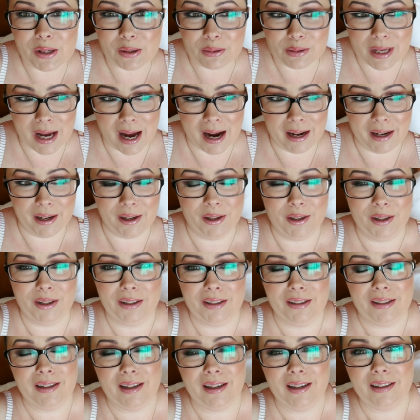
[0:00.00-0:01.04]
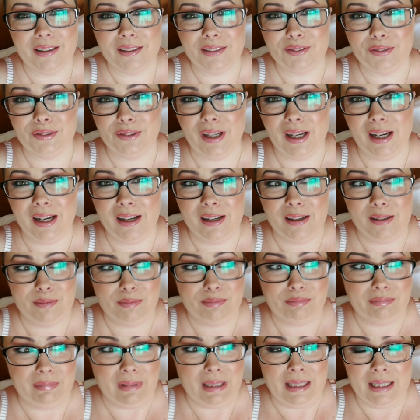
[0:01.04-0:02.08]
tired of,
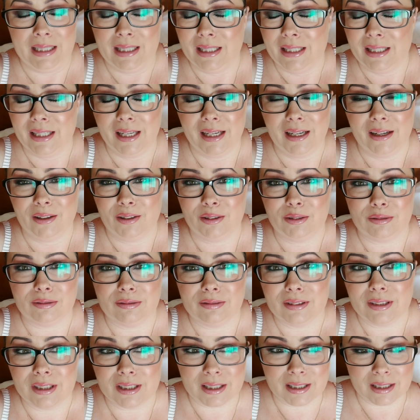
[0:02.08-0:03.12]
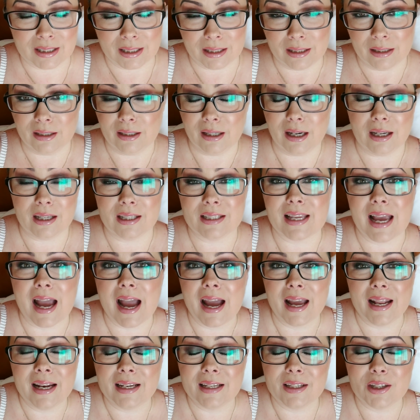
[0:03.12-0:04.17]
you know, just because I
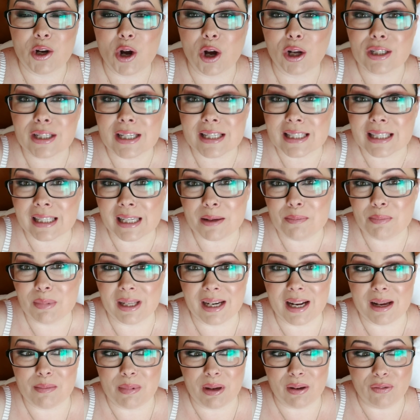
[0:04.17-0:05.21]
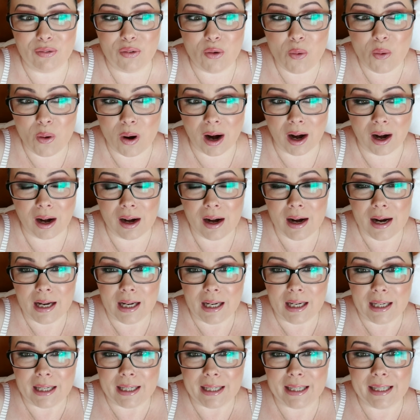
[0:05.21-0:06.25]
hadn't gone to sleep the night before.
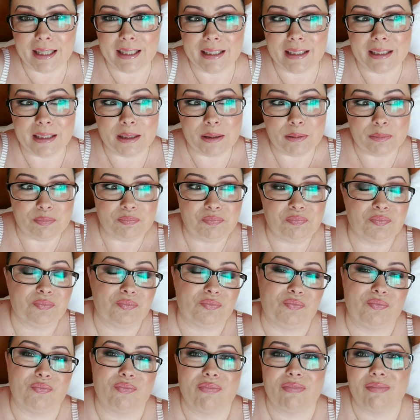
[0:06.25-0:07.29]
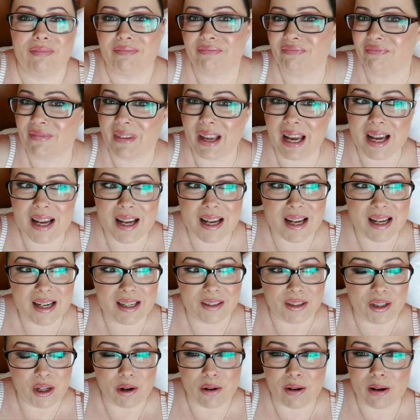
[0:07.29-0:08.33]
I
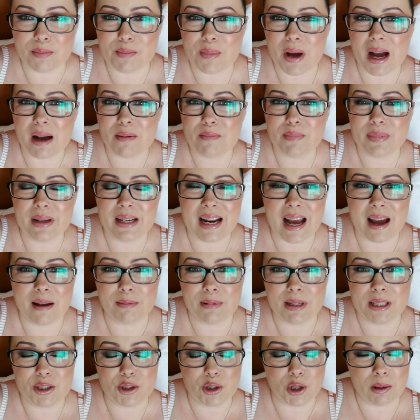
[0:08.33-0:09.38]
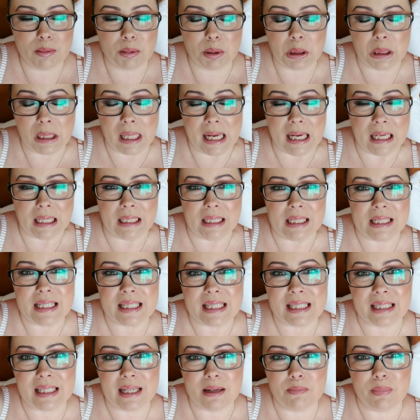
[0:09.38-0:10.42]
don't know. I've been having trouble lately
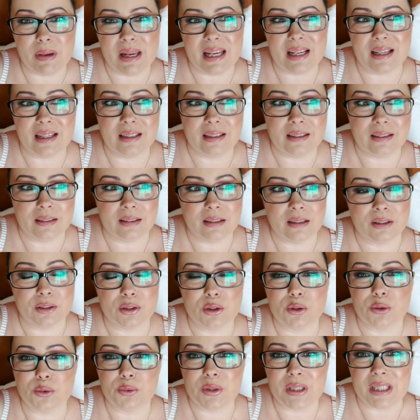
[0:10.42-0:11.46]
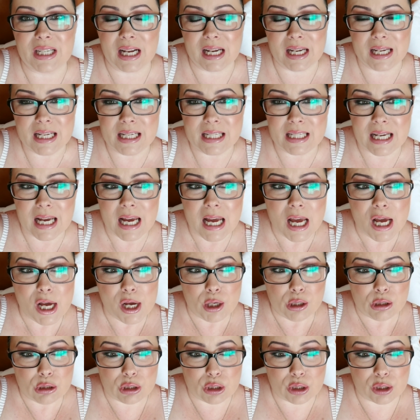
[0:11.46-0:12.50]
sleeping through the night.
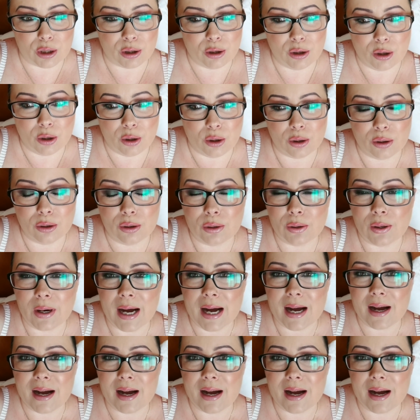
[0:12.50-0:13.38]
So